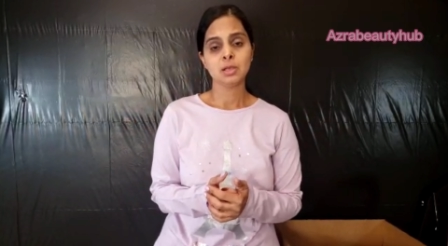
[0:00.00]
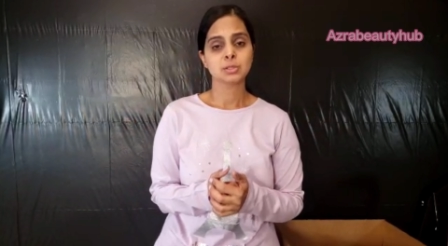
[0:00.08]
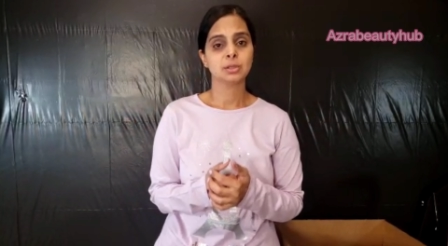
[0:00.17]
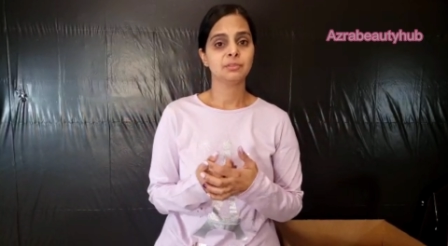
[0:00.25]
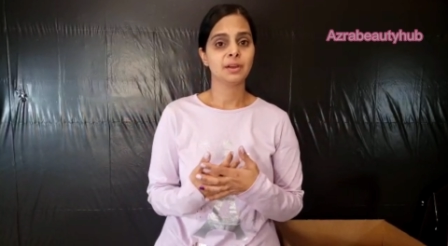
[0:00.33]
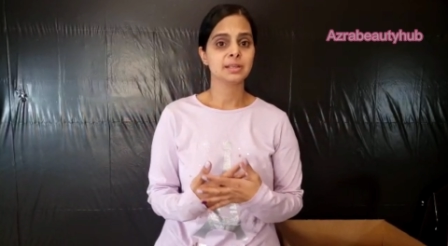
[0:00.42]

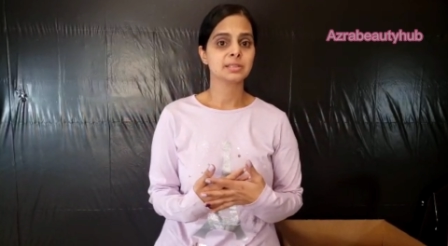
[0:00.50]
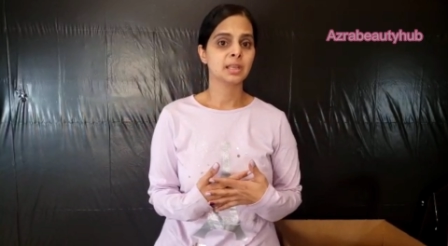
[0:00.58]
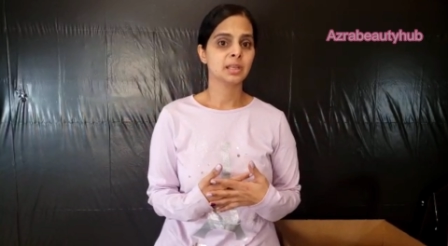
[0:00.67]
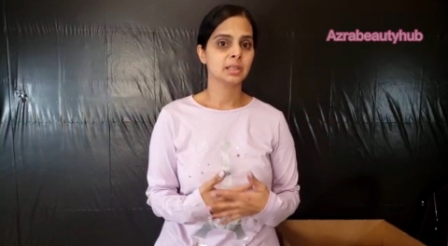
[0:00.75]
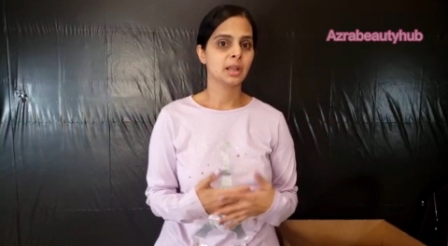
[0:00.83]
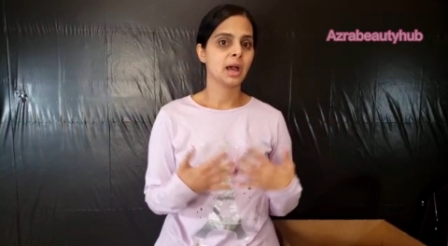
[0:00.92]
So if I
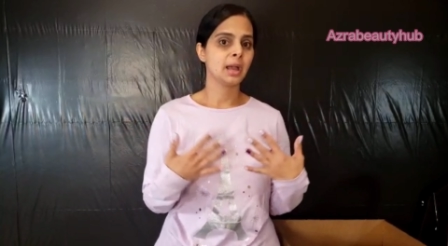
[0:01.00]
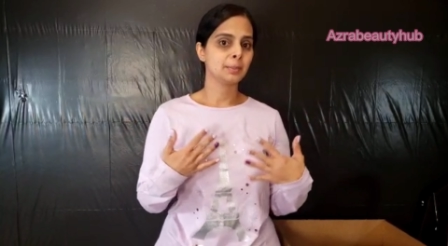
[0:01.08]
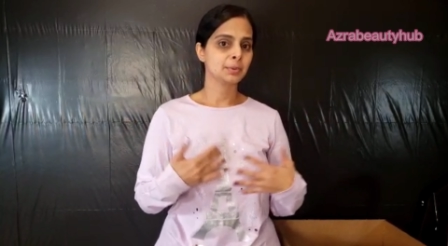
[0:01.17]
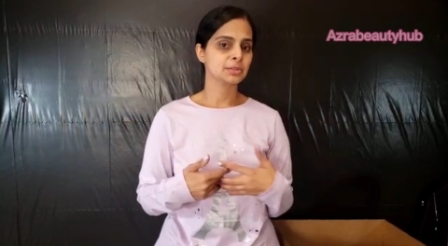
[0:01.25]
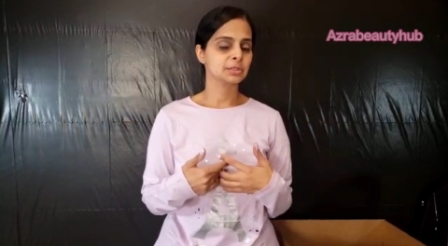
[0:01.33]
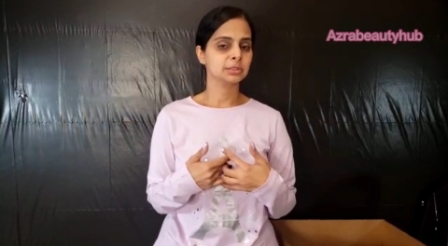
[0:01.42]
say that I
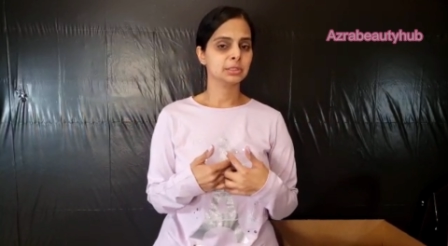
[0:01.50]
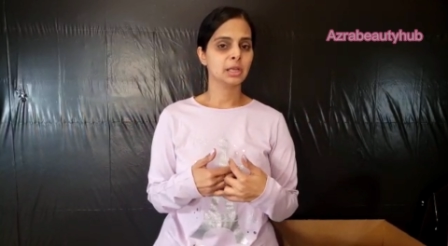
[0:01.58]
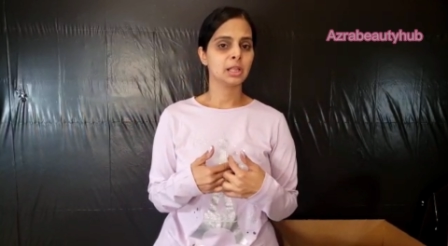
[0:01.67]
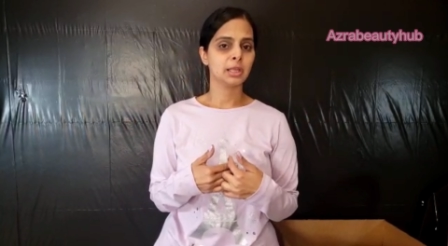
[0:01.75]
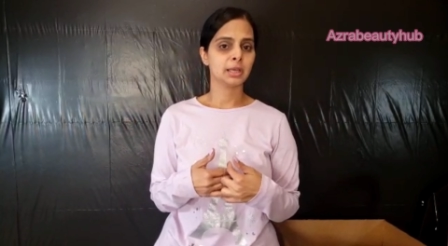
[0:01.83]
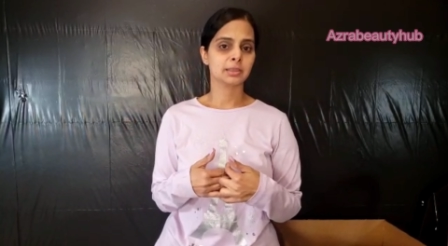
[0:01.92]
personally did
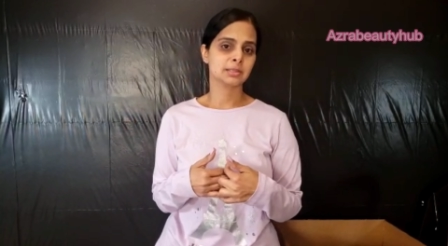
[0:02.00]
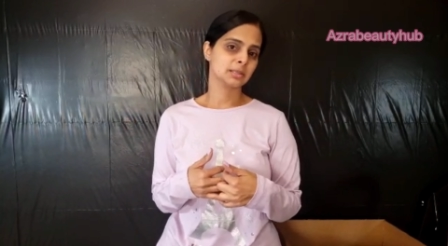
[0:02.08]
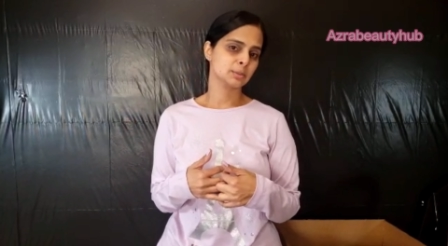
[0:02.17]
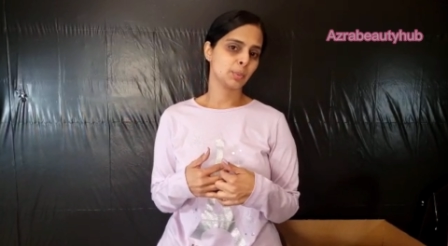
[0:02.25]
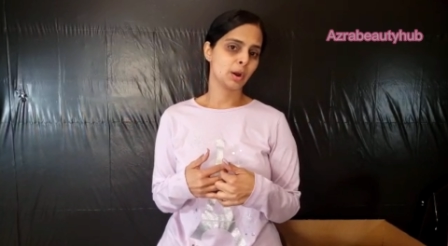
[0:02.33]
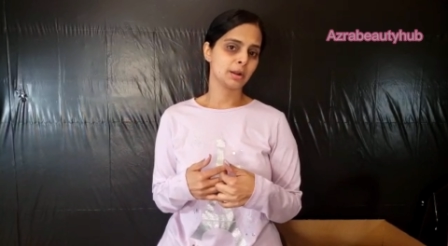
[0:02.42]
not like
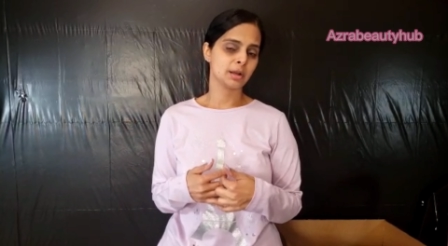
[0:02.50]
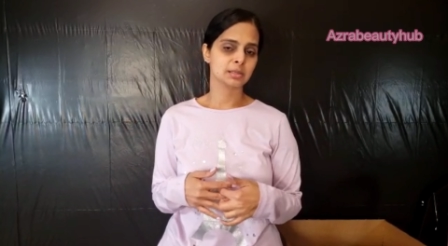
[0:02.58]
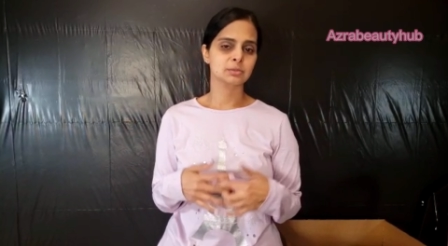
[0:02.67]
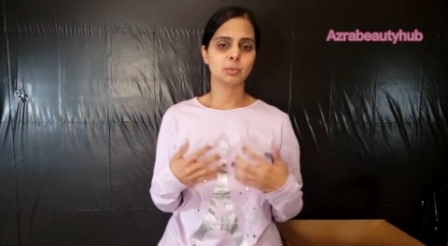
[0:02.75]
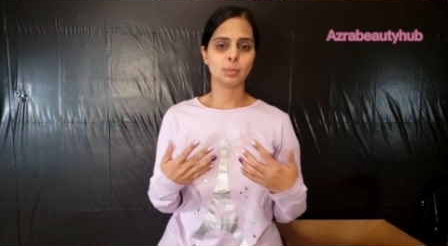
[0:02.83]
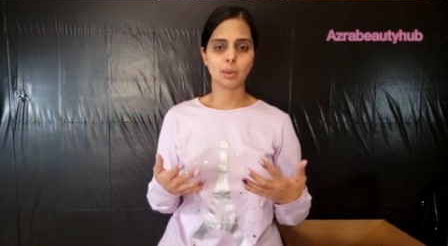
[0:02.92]
this
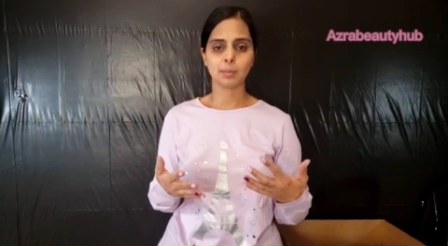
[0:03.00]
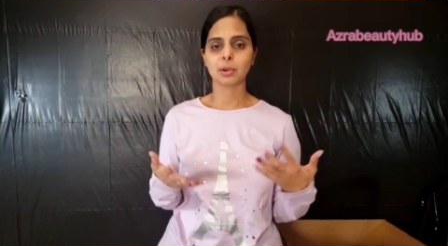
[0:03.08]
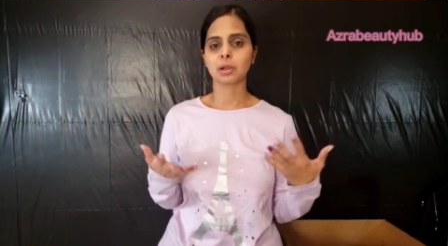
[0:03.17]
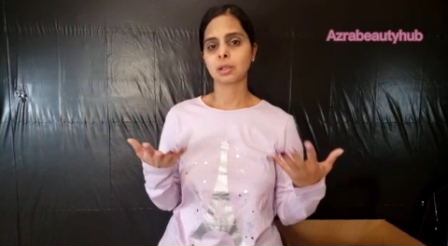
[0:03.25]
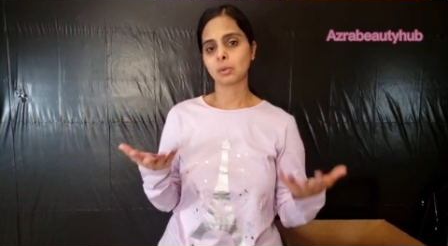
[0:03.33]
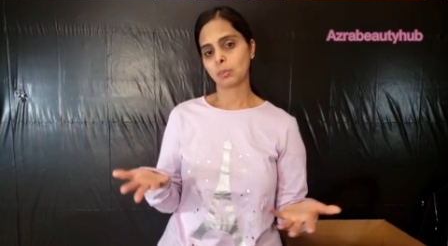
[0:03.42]
product, remember,
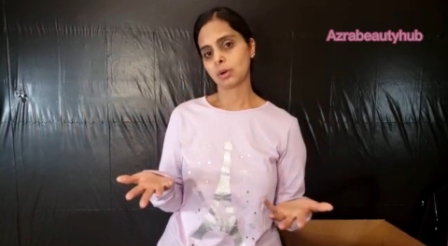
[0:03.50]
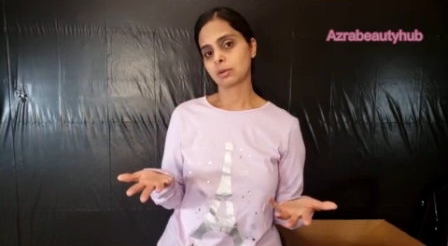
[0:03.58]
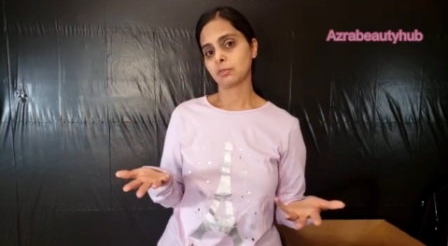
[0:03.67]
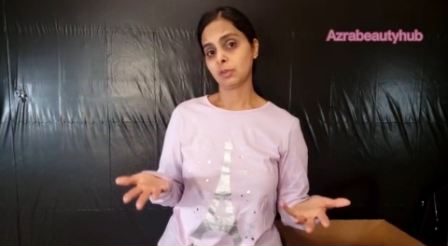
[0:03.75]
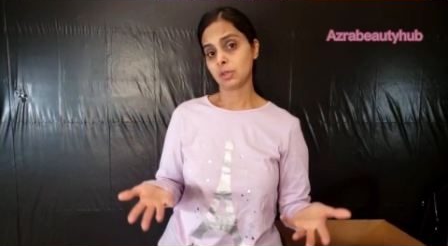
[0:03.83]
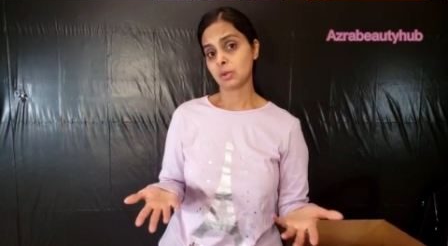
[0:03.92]
it could work
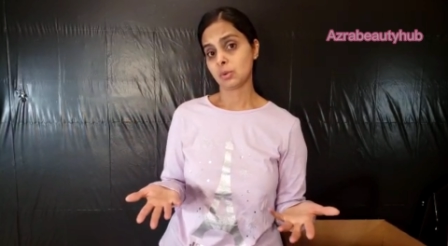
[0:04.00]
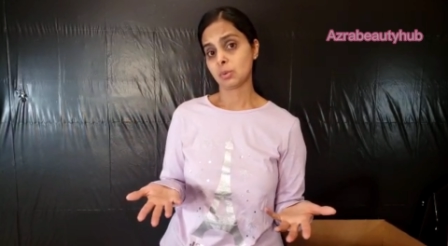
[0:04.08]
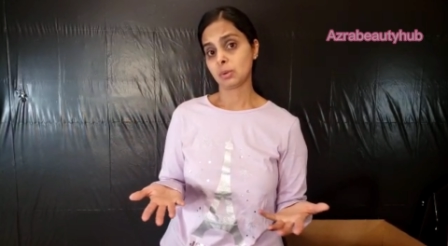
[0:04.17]
for you.